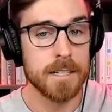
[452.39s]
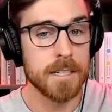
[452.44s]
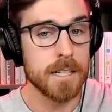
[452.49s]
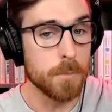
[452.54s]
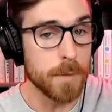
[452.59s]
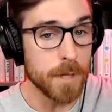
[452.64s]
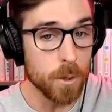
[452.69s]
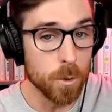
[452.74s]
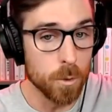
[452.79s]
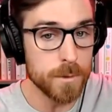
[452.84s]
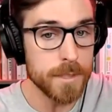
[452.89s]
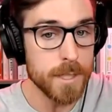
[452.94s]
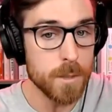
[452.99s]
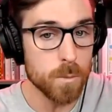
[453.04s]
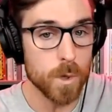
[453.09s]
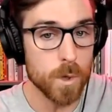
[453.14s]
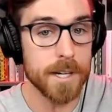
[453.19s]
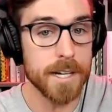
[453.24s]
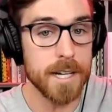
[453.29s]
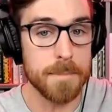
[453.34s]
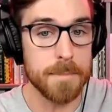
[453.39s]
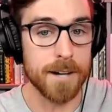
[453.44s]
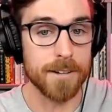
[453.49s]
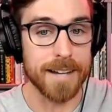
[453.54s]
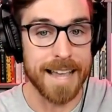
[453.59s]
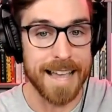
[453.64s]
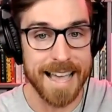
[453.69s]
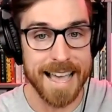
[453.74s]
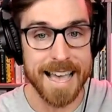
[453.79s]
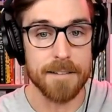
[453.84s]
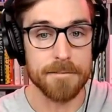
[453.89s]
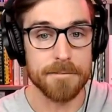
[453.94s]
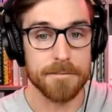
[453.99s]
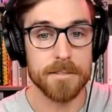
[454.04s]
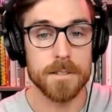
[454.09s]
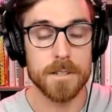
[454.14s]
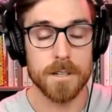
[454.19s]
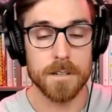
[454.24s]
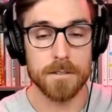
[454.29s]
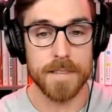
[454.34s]
And we only worry about half
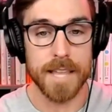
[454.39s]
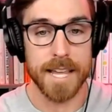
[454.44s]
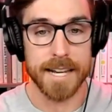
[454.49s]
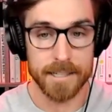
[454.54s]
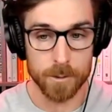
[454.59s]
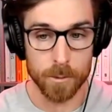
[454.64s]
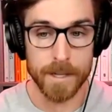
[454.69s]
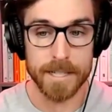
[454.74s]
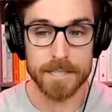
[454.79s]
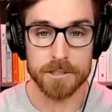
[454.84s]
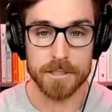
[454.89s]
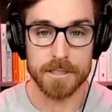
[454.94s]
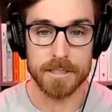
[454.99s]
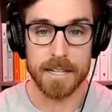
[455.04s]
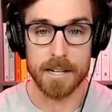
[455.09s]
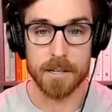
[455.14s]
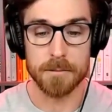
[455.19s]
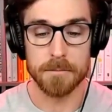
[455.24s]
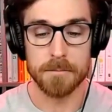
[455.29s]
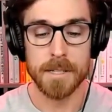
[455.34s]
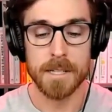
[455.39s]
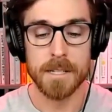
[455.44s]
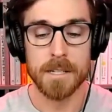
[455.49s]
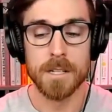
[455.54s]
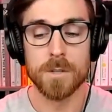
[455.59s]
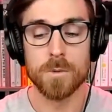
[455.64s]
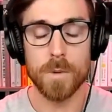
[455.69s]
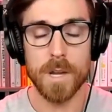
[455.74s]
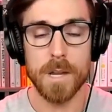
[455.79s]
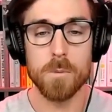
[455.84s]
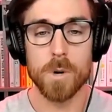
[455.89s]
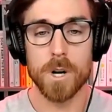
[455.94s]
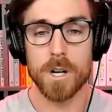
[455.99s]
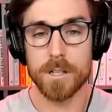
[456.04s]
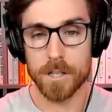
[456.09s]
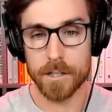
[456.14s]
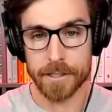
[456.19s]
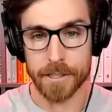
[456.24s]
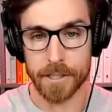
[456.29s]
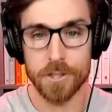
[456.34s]
of that equation now. We want
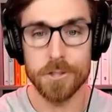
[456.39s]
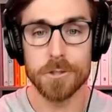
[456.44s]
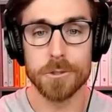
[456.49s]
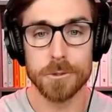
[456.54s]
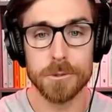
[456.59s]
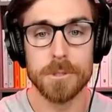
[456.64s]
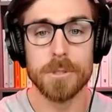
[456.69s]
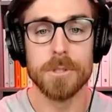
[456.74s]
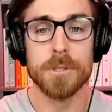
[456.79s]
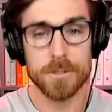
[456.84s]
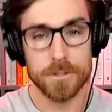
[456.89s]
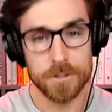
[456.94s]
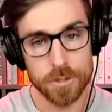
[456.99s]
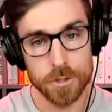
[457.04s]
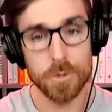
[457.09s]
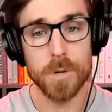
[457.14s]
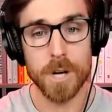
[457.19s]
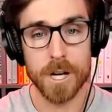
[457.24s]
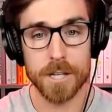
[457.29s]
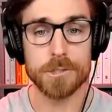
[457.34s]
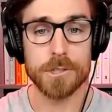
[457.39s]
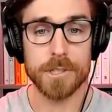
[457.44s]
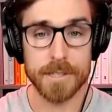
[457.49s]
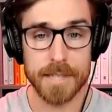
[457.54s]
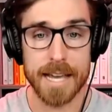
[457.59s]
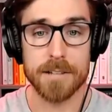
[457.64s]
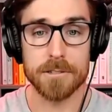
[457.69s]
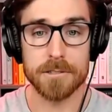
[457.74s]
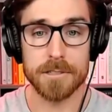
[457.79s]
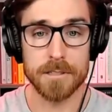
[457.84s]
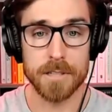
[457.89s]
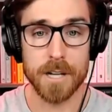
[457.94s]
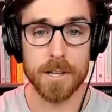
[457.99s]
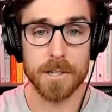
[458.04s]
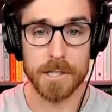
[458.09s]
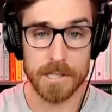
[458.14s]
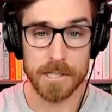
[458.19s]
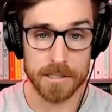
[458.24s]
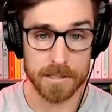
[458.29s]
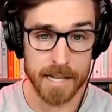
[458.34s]
a cute
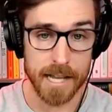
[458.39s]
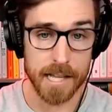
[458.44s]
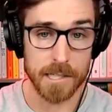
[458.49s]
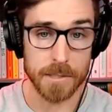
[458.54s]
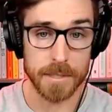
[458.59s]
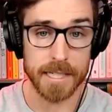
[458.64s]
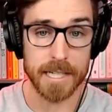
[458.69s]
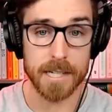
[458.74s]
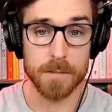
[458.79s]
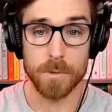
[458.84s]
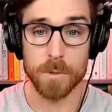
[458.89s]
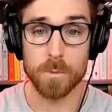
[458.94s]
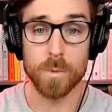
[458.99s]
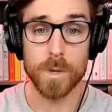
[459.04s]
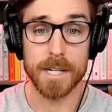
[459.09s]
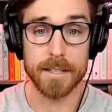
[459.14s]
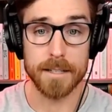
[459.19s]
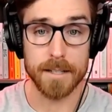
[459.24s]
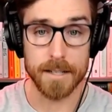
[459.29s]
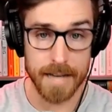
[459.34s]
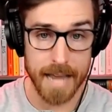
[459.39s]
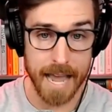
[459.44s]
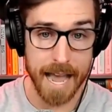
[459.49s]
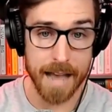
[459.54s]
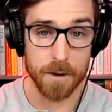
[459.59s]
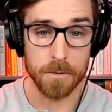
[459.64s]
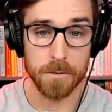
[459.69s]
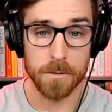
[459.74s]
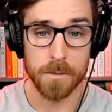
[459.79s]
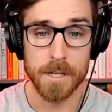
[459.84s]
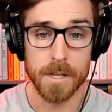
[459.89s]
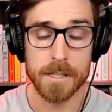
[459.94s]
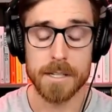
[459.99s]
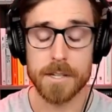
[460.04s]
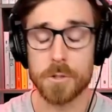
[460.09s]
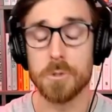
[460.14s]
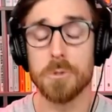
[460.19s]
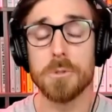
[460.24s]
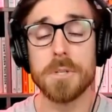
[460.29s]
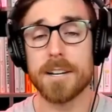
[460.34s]
$200,000 salary and we want it now.
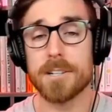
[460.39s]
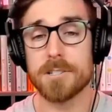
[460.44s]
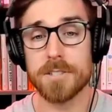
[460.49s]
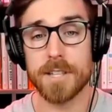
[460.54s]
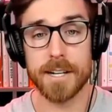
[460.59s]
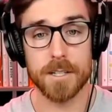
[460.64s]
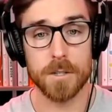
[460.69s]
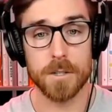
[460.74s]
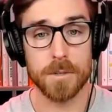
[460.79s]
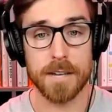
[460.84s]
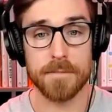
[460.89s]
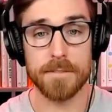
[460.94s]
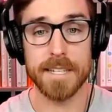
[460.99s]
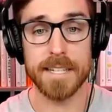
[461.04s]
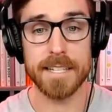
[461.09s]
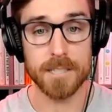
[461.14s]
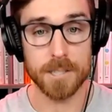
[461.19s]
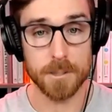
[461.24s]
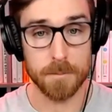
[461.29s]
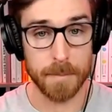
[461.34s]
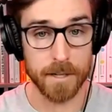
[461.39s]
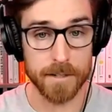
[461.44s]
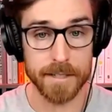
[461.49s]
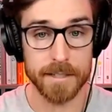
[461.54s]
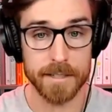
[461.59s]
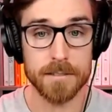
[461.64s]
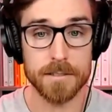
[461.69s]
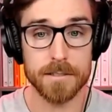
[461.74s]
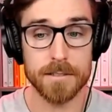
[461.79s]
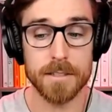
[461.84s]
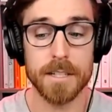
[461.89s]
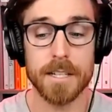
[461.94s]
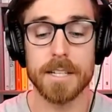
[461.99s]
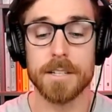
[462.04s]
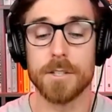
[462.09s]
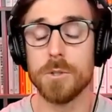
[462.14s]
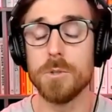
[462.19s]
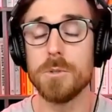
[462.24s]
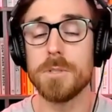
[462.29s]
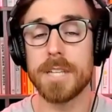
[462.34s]
And who cares that I don't have the experience?
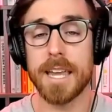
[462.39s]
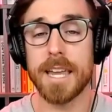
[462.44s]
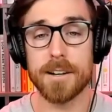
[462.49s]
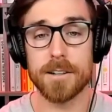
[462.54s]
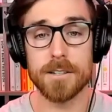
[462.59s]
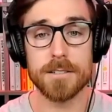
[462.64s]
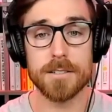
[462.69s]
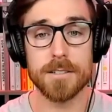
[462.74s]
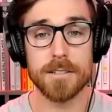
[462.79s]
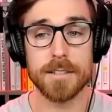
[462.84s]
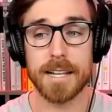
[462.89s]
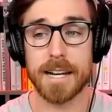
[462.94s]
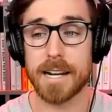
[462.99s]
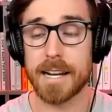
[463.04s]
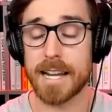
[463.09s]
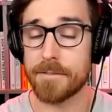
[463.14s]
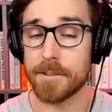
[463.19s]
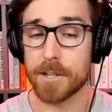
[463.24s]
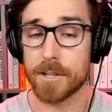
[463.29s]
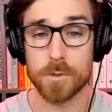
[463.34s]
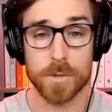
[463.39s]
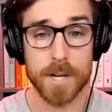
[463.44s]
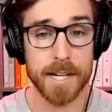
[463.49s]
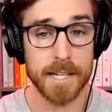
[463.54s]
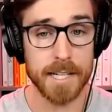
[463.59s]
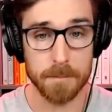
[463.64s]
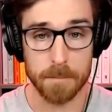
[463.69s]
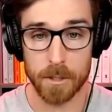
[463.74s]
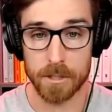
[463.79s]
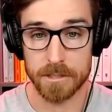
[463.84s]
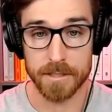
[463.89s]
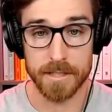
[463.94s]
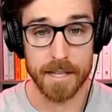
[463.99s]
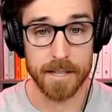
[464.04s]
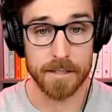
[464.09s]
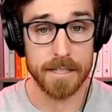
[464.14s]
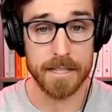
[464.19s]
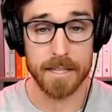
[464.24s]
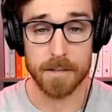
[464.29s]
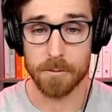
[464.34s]
And who cares that I have a grating
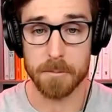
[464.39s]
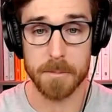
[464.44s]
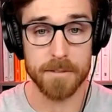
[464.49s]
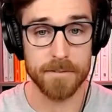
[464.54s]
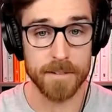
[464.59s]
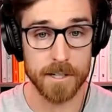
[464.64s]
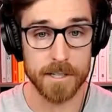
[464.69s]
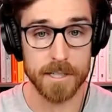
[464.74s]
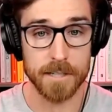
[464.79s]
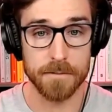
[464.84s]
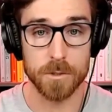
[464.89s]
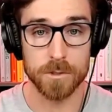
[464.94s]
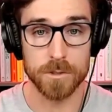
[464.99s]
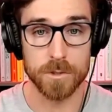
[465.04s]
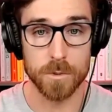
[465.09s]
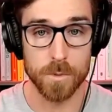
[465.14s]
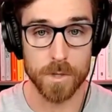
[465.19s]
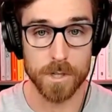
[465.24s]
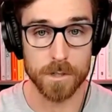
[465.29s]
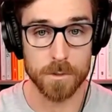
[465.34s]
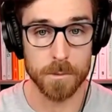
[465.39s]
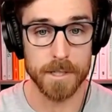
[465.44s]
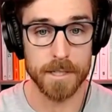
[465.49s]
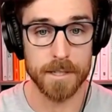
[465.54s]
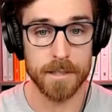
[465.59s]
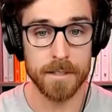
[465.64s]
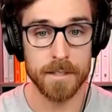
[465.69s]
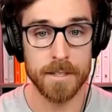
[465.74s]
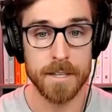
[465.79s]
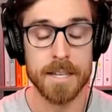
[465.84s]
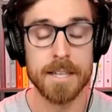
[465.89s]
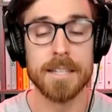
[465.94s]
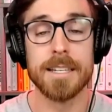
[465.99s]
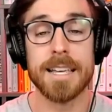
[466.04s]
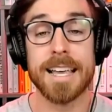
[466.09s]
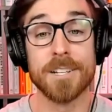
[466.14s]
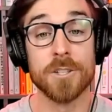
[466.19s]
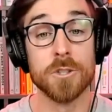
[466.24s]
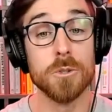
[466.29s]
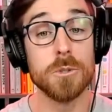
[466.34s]
personality that would be very difficult to work with?
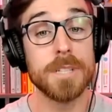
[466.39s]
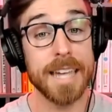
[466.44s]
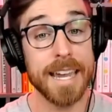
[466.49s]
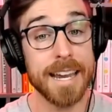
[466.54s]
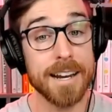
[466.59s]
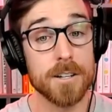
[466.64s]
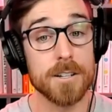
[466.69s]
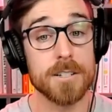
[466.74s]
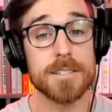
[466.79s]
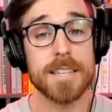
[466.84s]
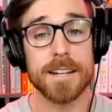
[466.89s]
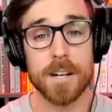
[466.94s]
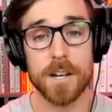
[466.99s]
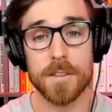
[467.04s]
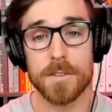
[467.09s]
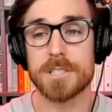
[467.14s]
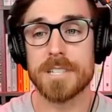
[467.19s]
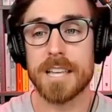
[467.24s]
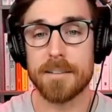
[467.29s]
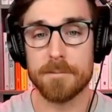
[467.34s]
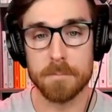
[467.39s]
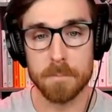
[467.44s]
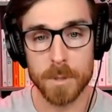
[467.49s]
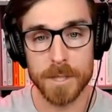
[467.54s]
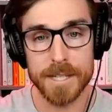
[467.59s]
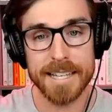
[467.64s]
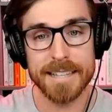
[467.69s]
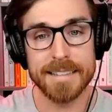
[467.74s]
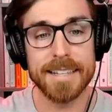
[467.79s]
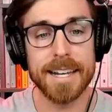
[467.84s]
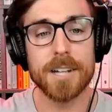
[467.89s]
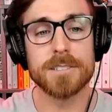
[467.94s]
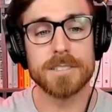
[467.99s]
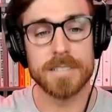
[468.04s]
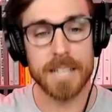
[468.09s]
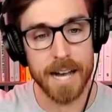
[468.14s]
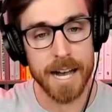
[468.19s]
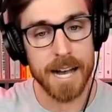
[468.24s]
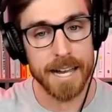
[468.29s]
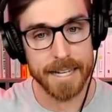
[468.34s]
And who cares that others have put in their
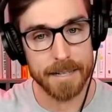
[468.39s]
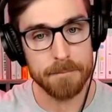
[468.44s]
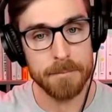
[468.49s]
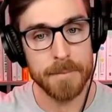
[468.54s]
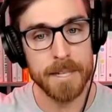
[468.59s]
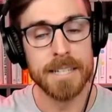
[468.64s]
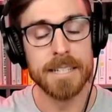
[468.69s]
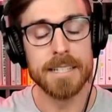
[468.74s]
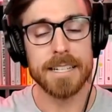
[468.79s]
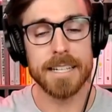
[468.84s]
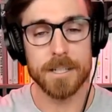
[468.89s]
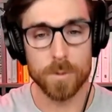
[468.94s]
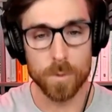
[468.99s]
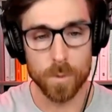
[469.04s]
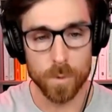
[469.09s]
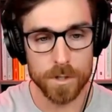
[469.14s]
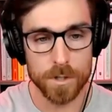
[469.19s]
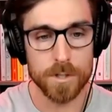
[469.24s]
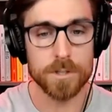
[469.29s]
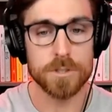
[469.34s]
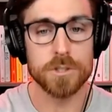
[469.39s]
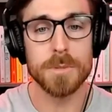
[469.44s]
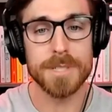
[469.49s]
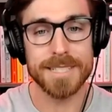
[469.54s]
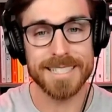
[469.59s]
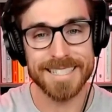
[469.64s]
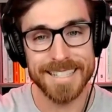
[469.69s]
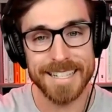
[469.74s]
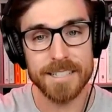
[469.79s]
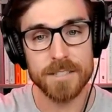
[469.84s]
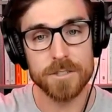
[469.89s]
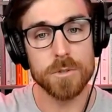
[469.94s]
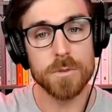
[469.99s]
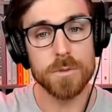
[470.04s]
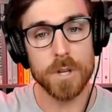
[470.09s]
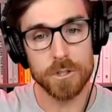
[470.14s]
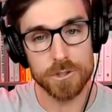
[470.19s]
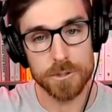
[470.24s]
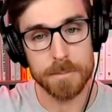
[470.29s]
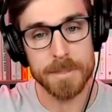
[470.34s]
time in order to ascend to
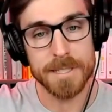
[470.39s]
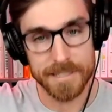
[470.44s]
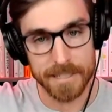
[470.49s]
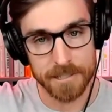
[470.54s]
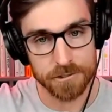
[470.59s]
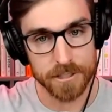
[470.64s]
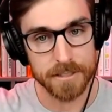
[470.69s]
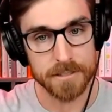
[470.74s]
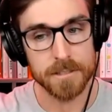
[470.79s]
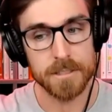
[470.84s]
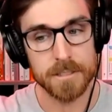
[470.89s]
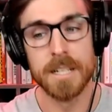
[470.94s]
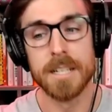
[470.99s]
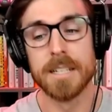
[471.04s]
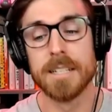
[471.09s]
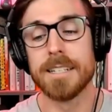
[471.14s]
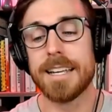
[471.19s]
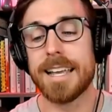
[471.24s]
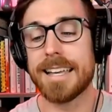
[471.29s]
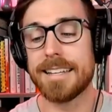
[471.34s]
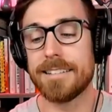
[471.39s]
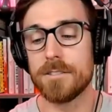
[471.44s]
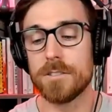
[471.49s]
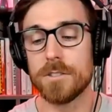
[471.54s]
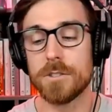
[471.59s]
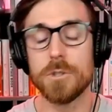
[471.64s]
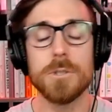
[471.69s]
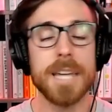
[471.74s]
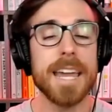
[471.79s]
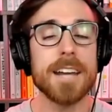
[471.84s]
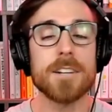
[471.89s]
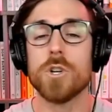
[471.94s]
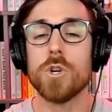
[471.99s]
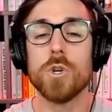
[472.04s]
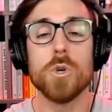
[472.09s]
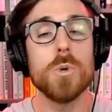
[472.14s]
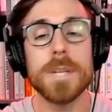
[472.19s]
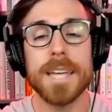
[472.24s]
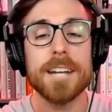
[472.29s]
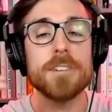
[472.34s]
those positions? And who care
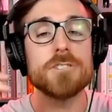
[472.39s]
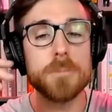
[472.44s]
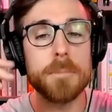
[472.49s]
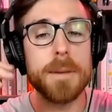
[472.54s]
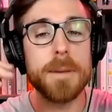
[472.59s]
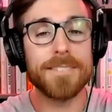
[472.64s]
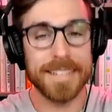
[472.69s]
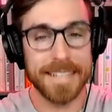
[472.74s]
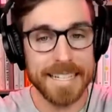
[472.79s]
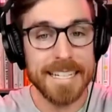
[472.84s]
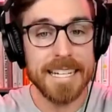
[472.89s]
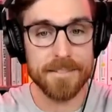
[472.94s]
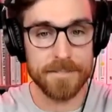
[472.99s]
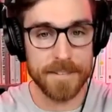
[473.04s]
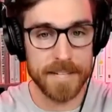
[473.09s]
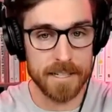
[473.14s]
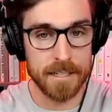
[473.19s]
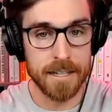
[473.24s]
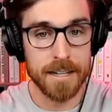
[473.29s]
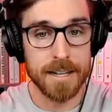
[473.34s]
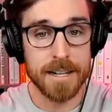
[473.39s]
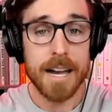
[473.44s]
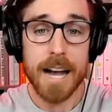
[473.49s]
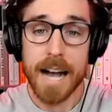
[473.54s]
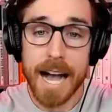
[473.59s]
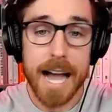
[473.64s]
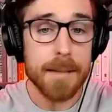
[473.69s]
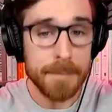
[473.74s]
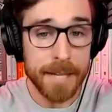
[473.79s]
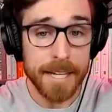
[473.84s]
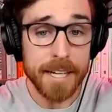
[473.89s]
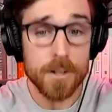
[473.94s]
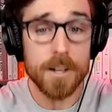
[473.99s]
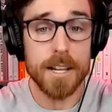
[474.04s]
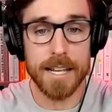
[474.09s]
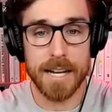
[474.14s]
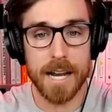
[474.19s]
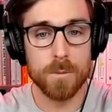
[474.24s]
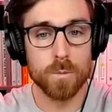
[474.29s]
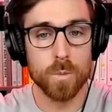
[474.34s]
who cares about any of it? I'm here
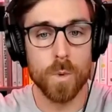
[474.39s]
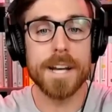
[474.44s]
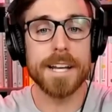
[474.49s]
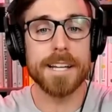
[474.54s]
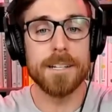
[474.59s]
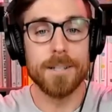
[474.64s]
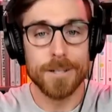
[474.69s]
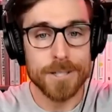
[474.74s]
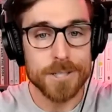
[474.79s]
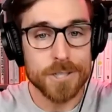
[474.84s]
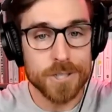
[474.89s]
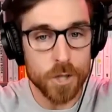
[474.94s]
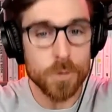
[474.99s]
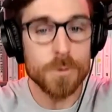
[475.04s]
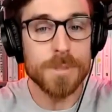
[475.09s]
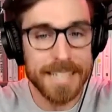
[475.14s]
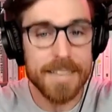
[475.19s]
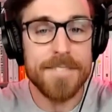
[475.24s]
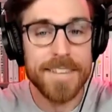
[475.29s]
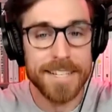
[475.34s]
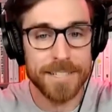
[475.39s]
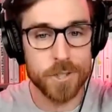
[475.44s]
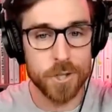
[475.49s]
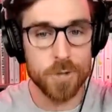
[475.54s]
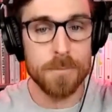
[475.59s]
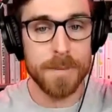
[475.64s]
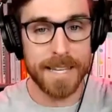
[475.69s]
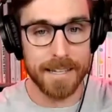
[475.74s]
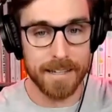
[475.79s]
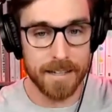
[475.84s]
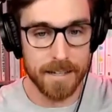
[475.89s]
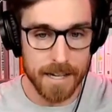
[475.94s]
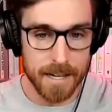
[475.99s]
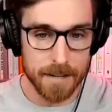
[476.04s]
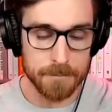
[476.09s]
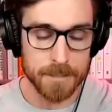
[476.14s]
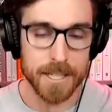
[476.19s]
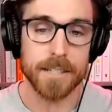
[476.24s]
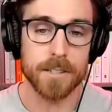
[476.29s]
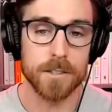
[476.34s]
and I want it, so give it to me.
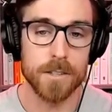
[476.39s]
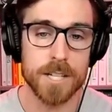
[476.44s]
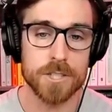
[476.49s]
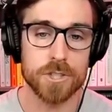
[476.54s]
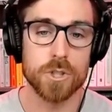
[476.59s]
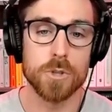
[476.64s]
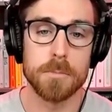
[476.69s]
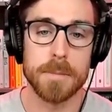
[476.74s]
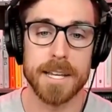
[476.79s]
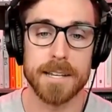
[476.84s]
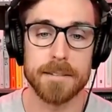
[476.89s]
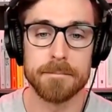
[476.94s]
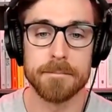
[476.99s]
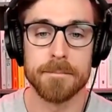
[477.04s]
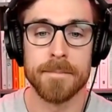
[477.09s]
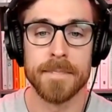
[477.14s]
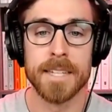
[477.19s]
I'm psychological man.